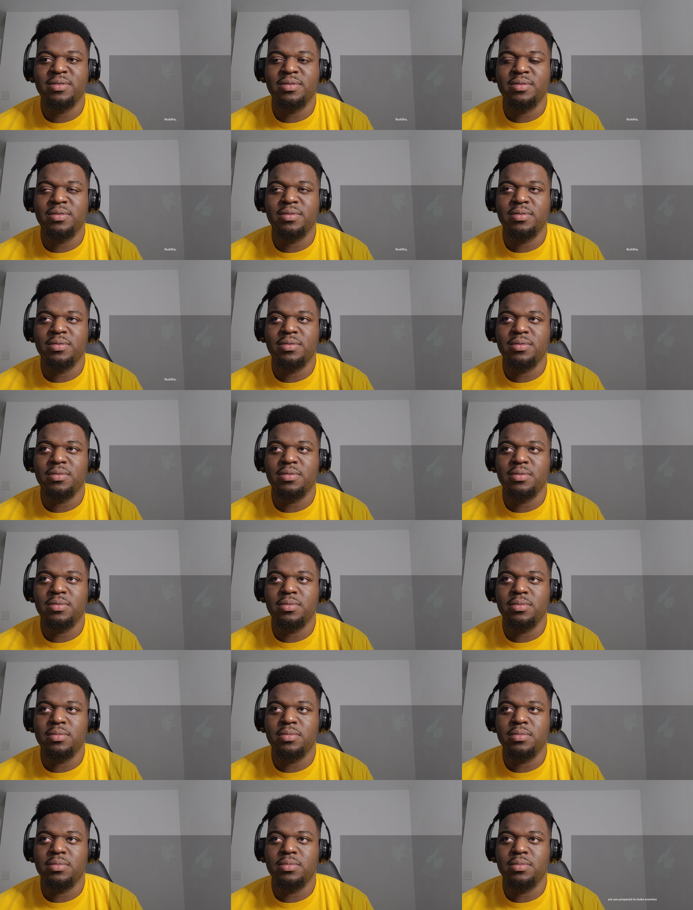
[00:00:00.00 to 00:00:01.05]

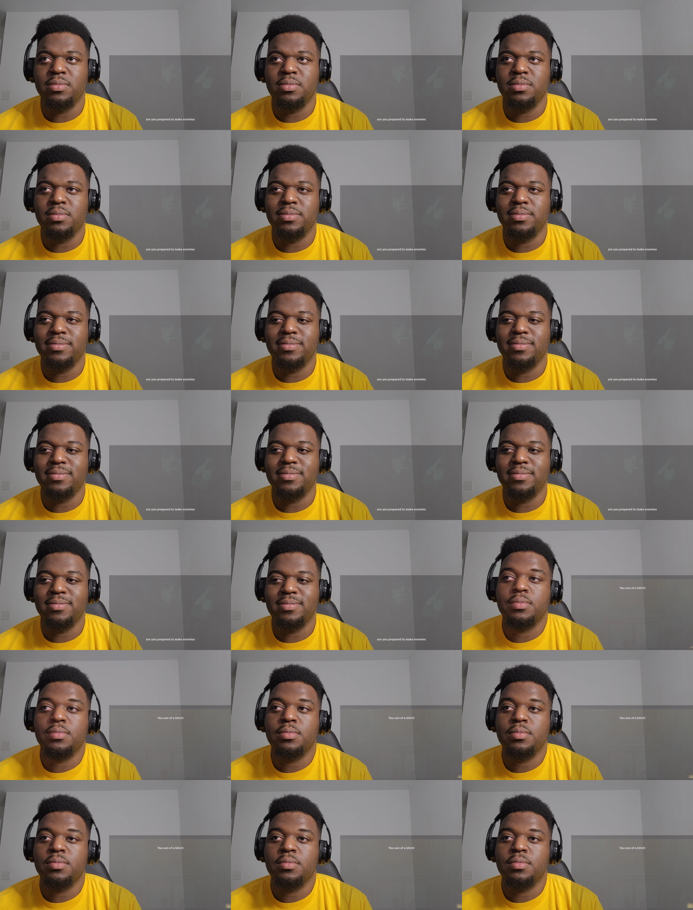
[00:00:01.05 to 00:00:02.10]

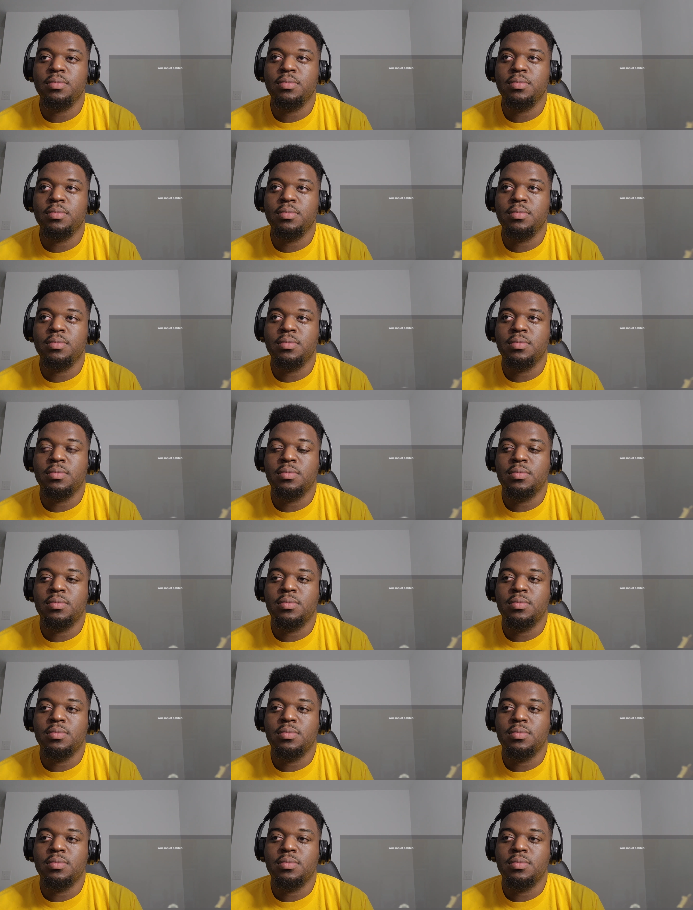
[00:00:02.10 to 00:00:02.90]
[no speech]